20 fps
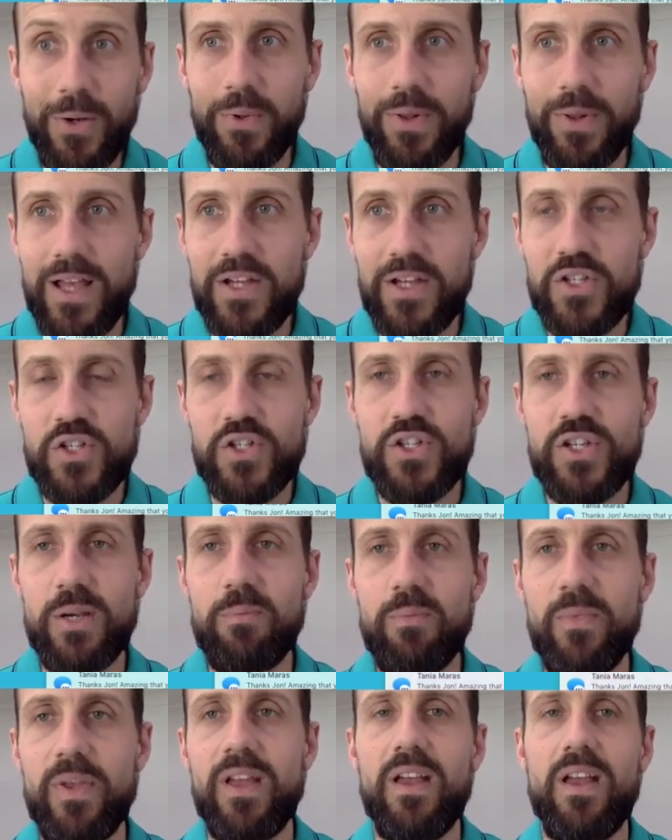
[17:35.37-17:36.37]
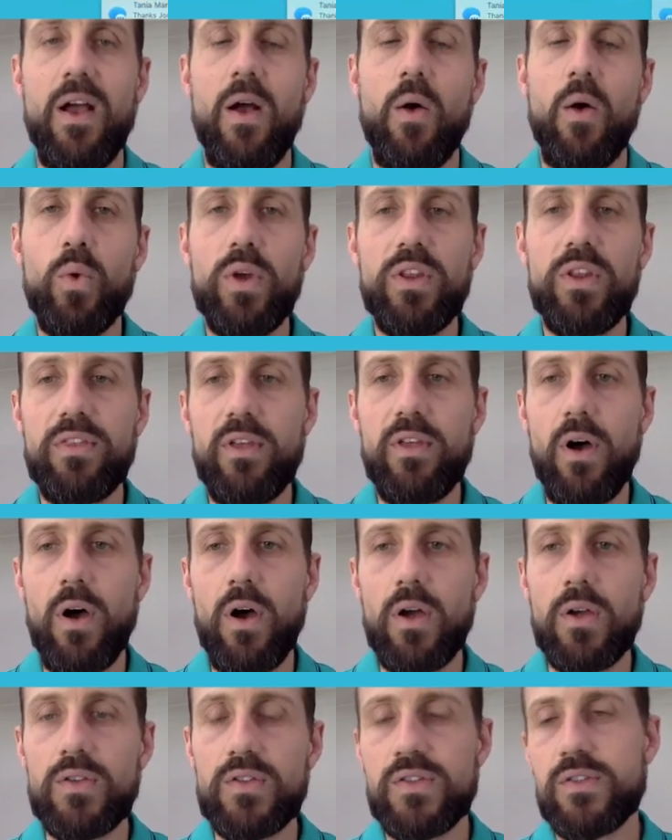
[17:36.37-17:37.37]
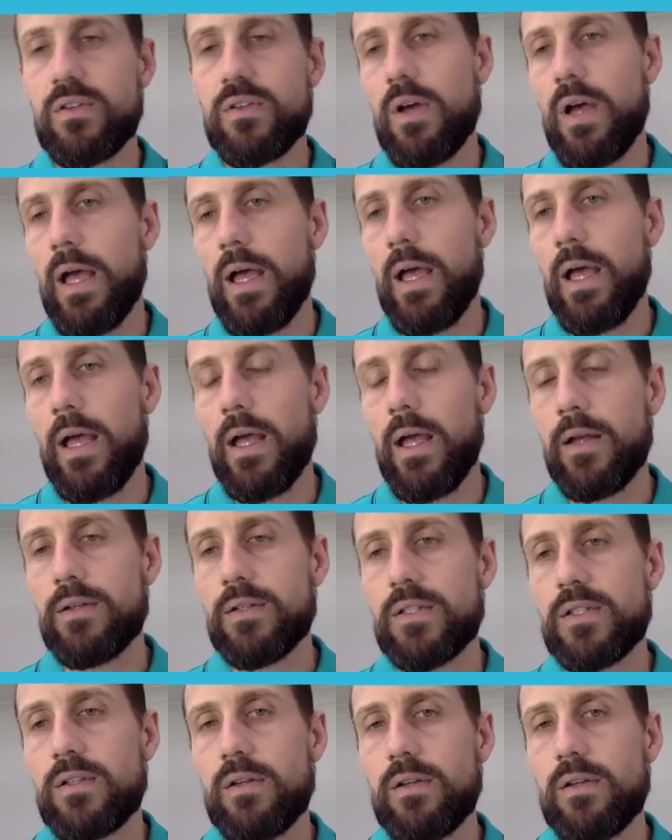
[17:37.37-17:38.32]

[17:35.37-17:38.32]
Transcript: relationship with those, and